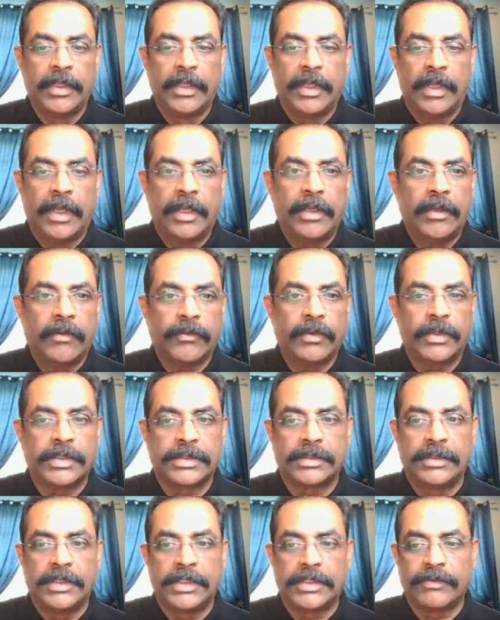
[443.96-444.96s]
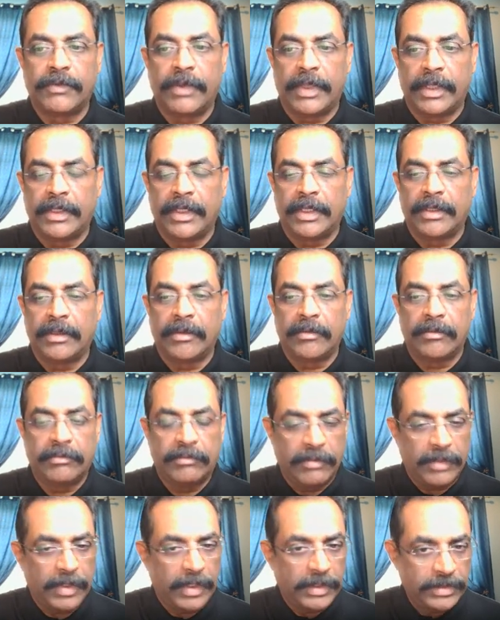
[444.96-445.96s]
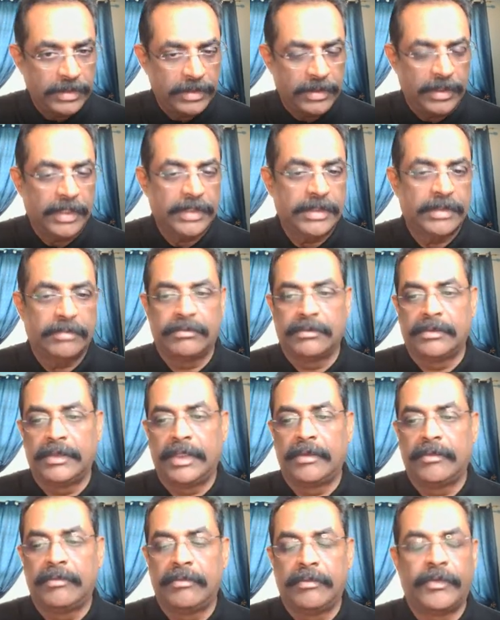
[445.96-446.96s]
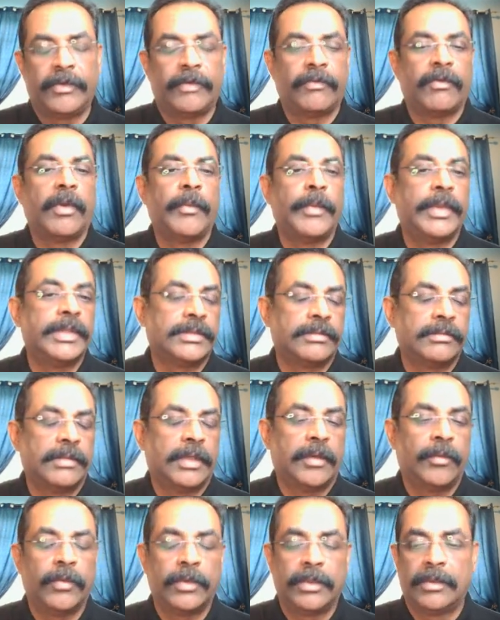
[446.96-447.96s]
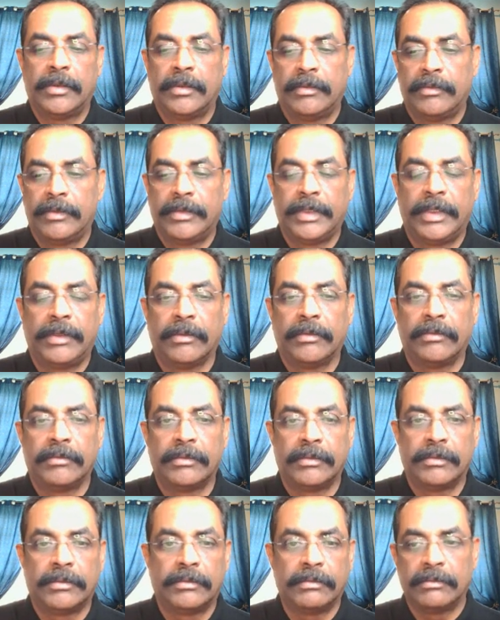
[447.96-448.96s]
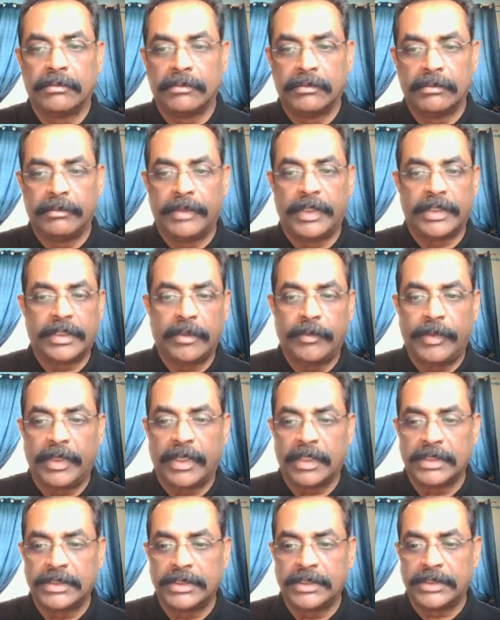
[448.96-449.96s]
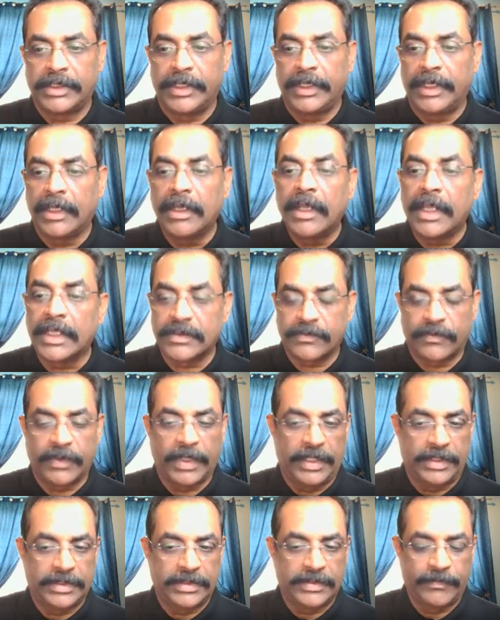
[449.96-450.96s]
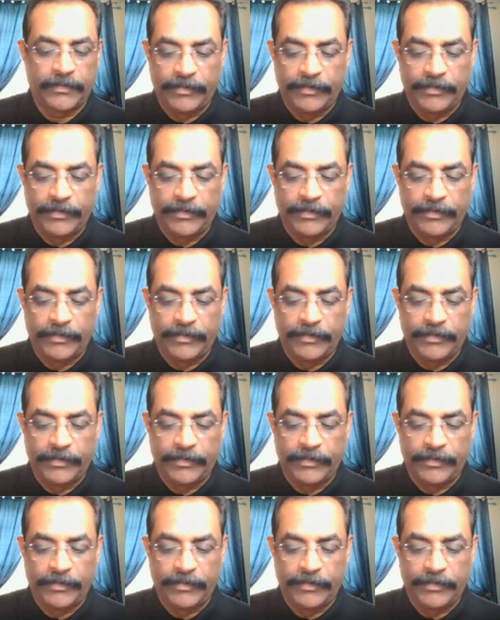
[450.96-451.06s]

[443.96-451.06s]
And of course, this way, then performance almost better because it's giving less files.